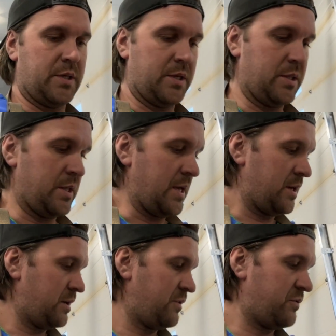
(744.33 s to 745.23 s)
in the
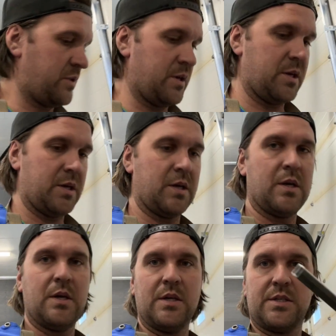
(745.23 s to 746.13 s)
end of the
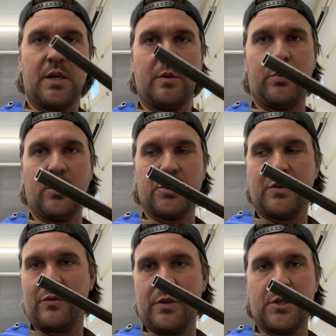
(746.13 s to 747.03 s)
tongue portion
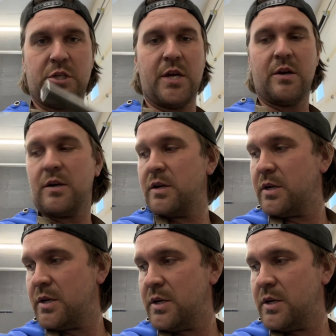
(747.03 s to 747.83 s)
for the chair,